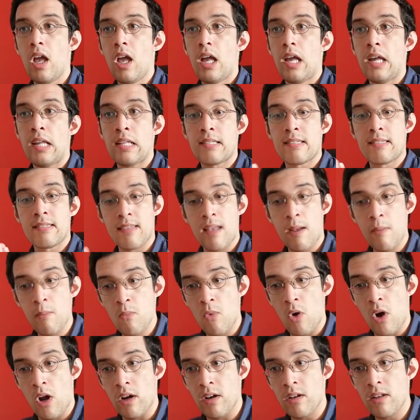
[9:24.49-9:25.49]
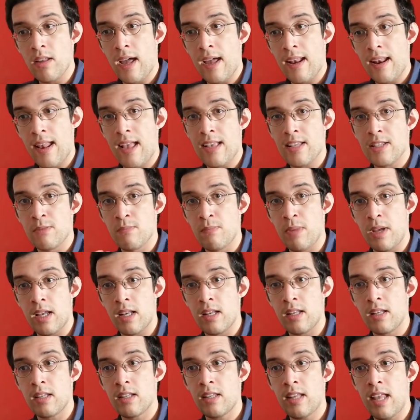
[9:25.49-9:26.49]
it's someone that has
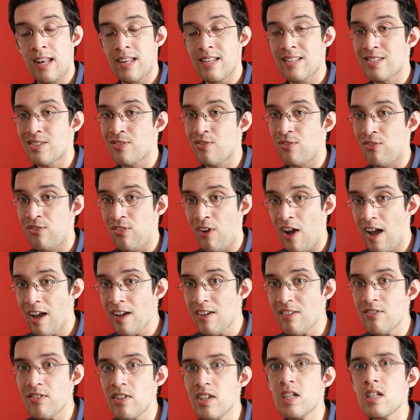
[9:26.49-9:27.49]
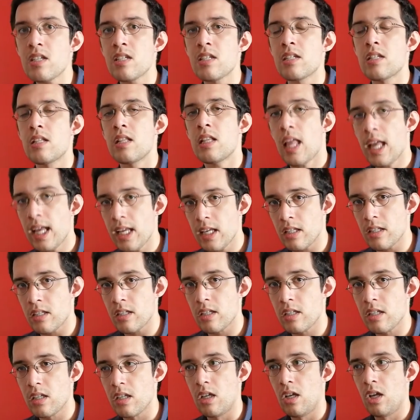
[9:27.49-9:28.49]
been that it's five years late
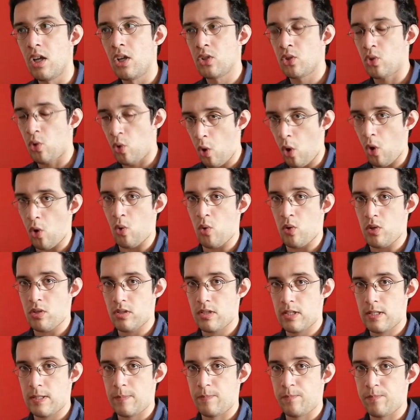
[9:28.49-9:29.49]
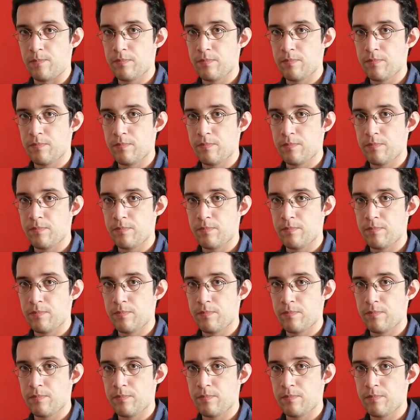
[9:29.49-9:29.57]
to Hogwarts.